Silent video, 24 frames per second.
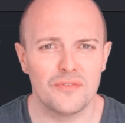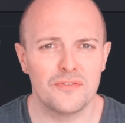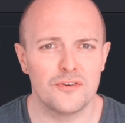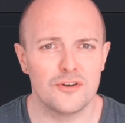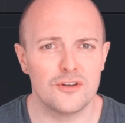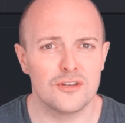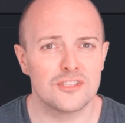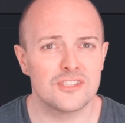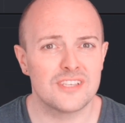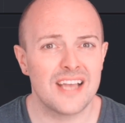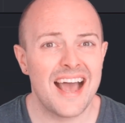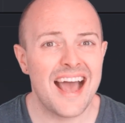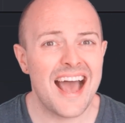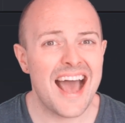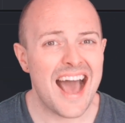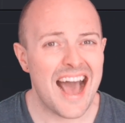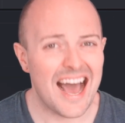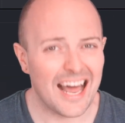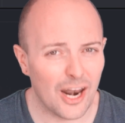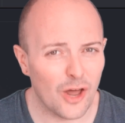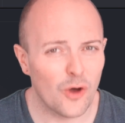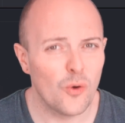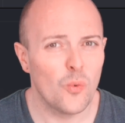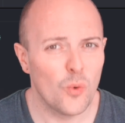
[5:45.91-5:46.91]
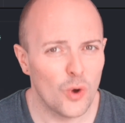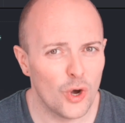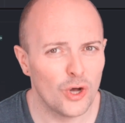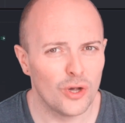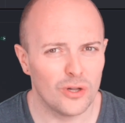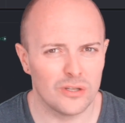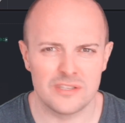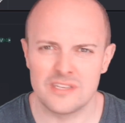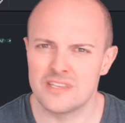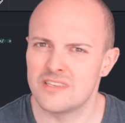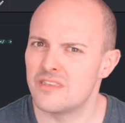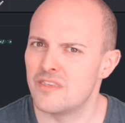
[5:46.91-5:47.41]
first Hello
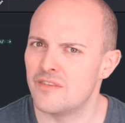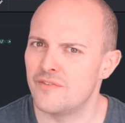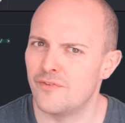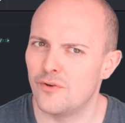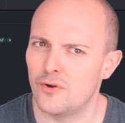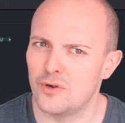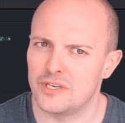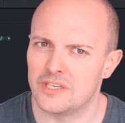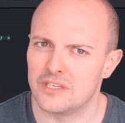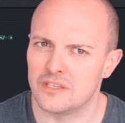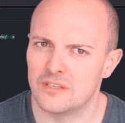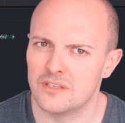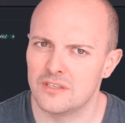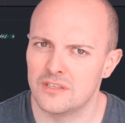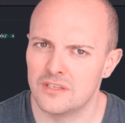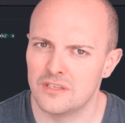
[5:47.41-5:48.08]
World into the void?